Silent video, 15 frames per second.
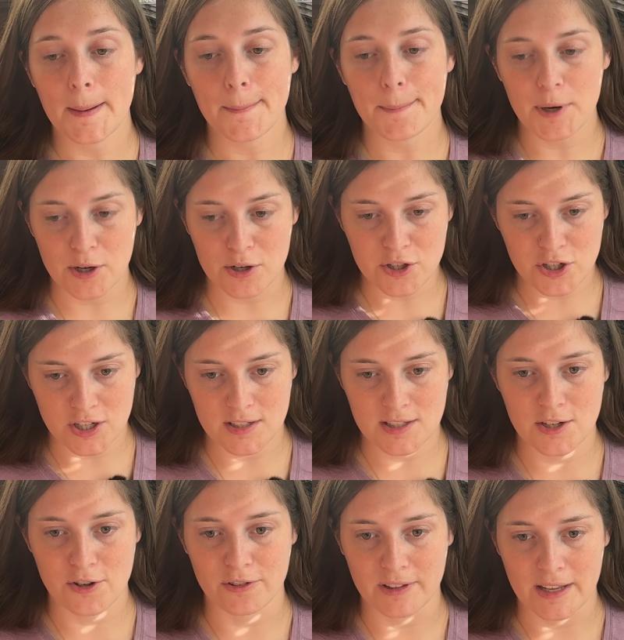purchase
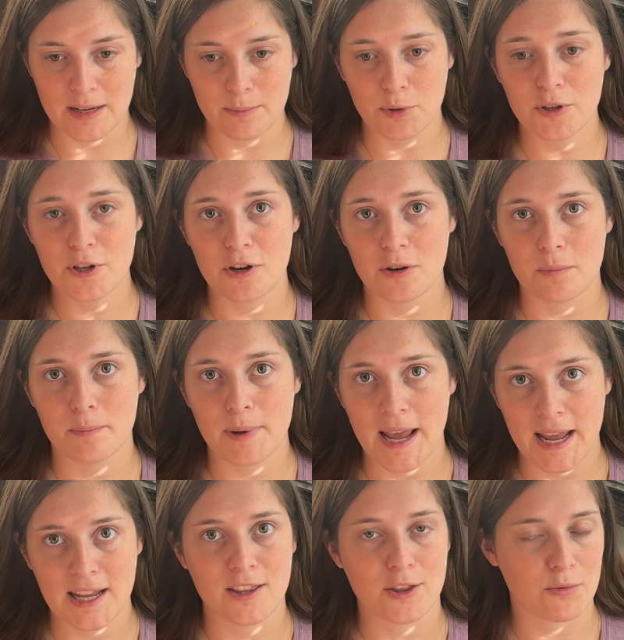your label, you're
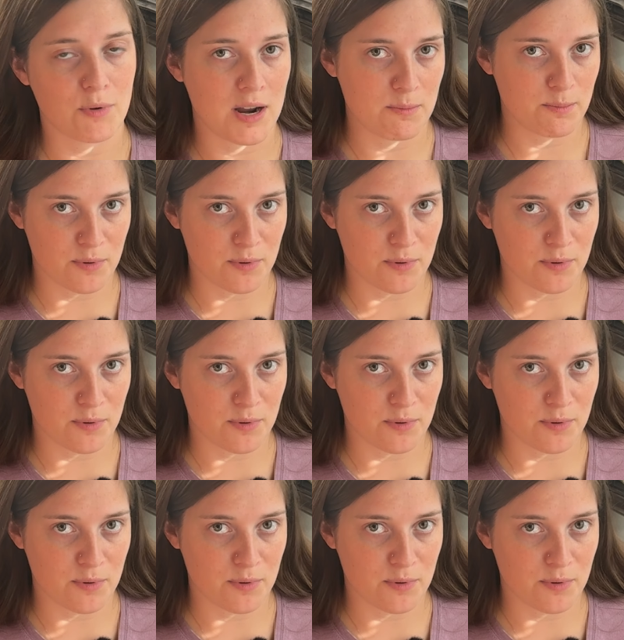paying the right